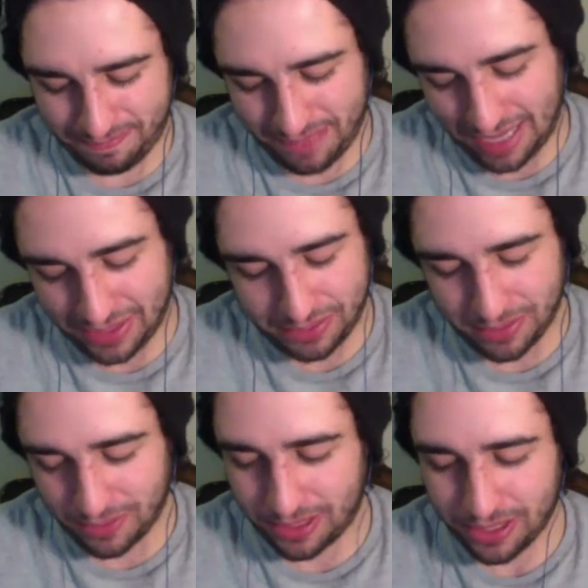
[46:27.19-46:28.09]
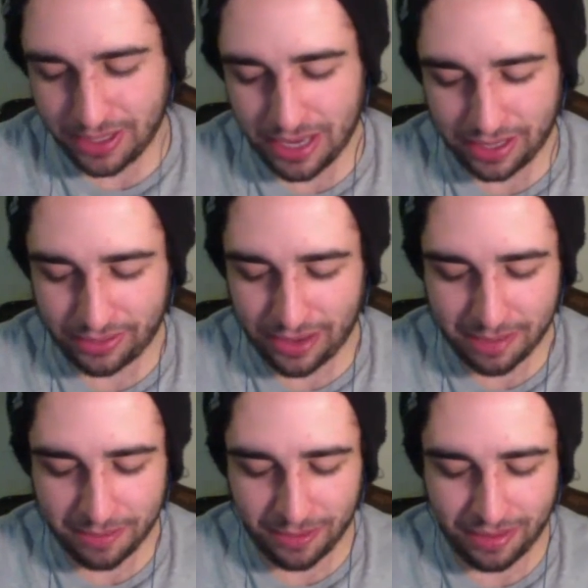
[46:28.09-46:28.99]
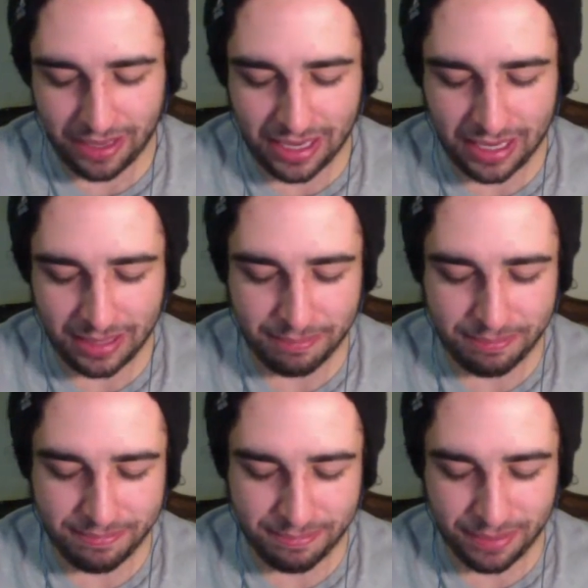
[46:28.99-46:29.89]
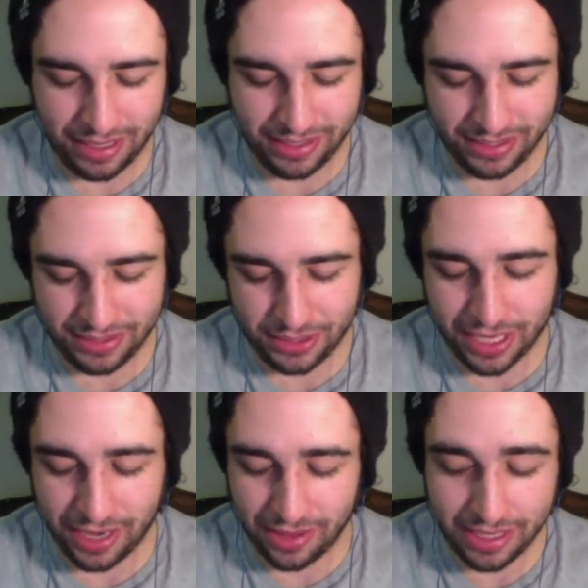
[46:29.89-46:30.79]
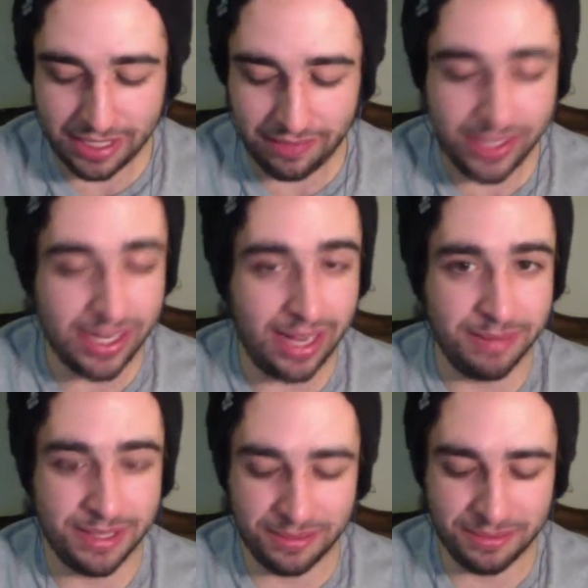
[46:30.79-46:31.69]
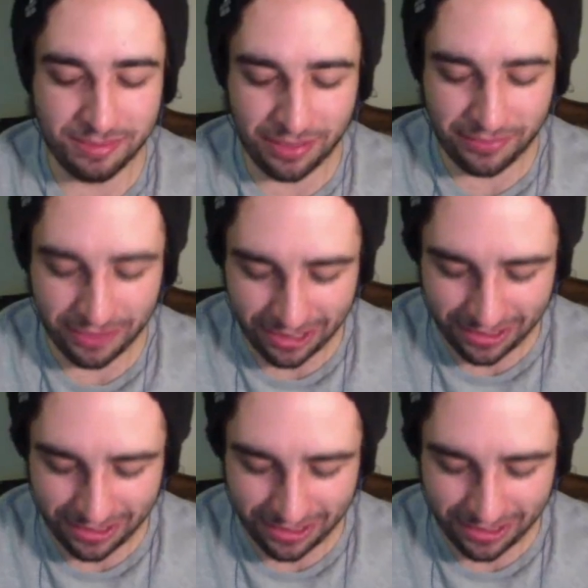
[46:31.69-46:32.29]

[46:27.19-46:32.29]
I just wrote good, not incredible. But she got a lot of TV time, so good for her.